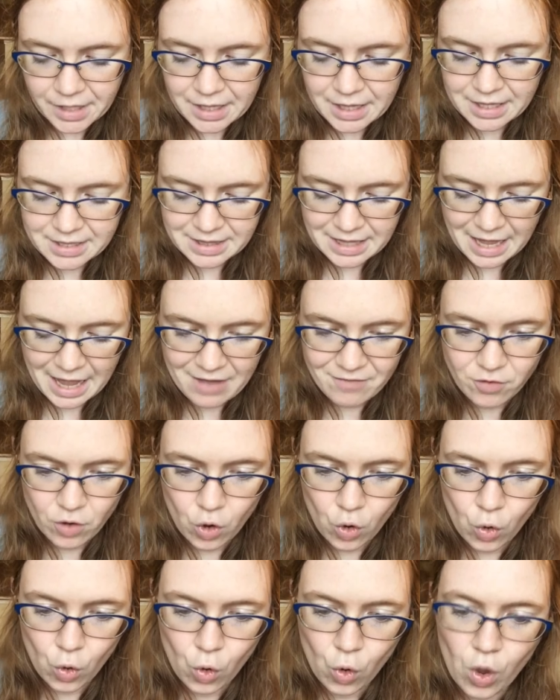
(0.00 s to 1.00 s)
Like they have a
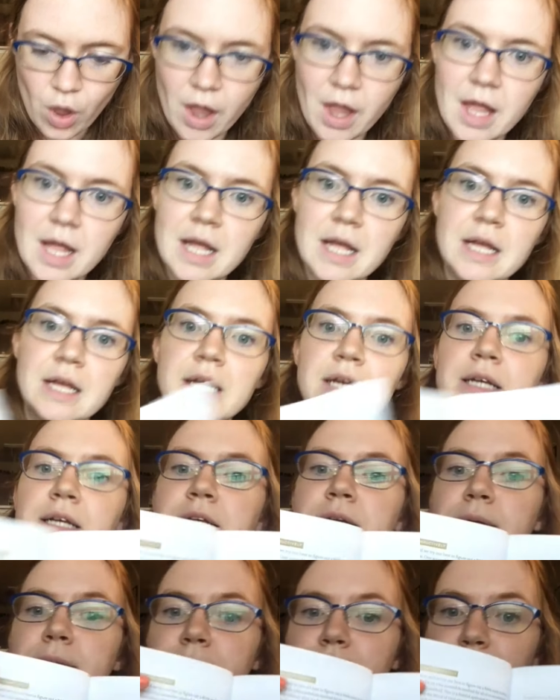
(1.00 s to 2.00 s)
whole
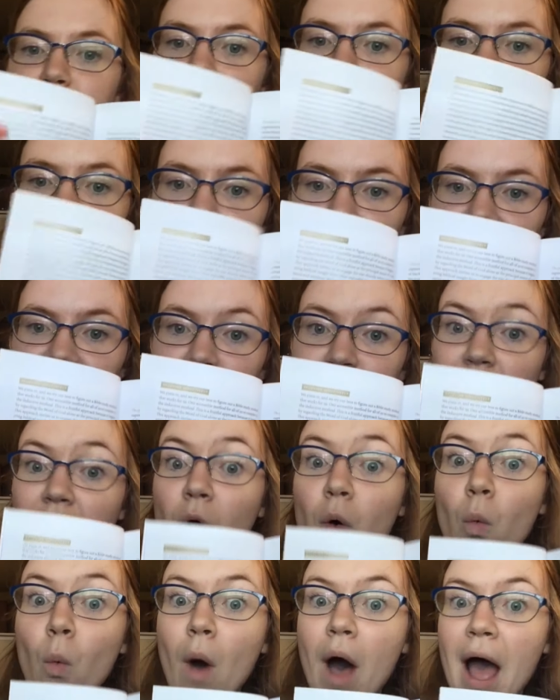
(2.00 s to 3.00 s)
page
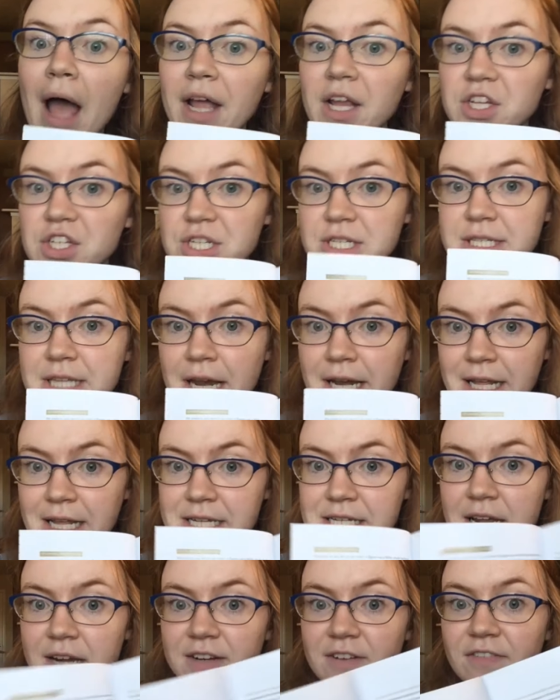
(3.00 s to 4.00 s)
about why you should study
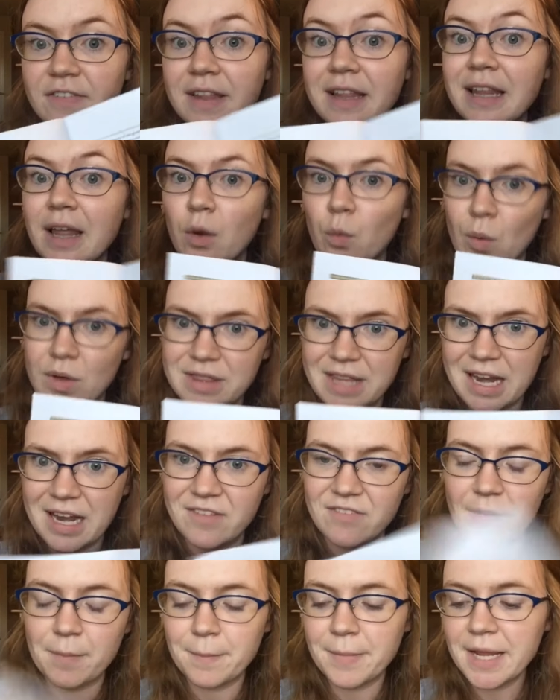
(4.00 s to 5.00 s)
inductively, like what that
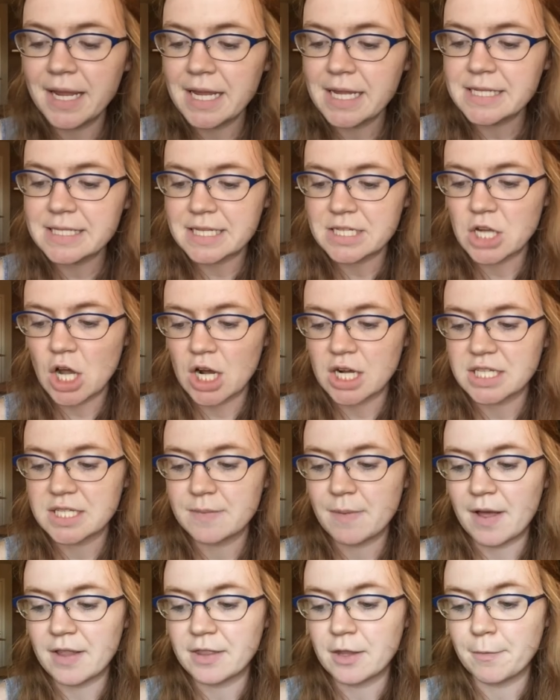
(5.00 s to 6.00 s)
even means. It talks
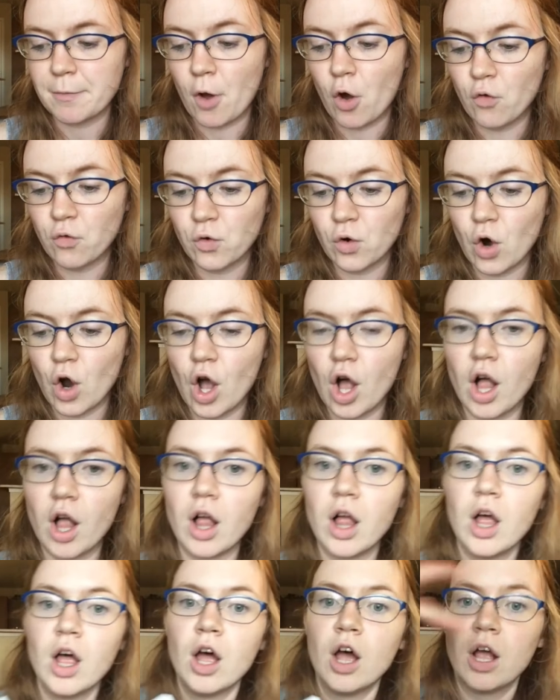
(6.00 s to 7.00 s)
about the
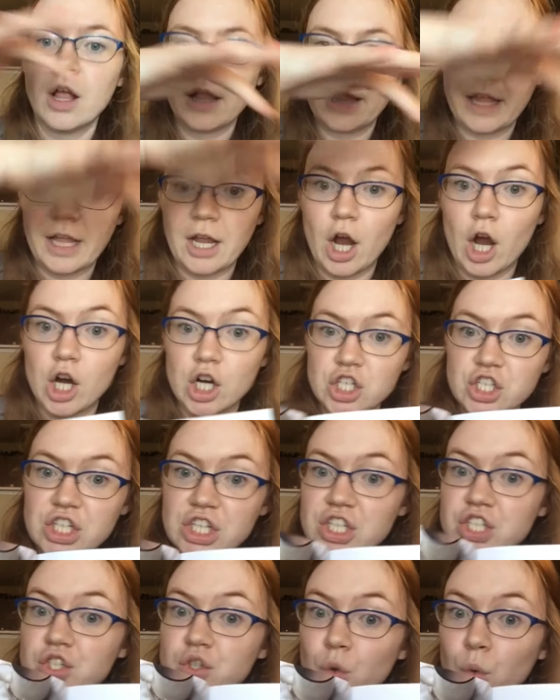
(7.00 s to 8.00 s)
overall like arching
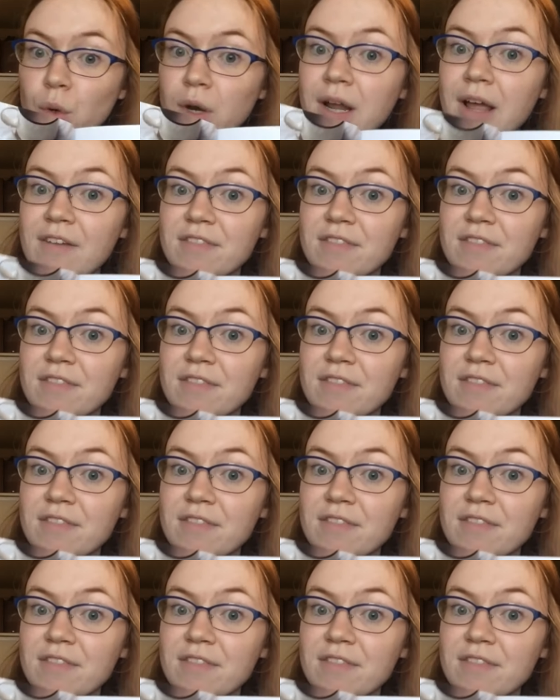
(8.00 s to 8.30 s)
story of the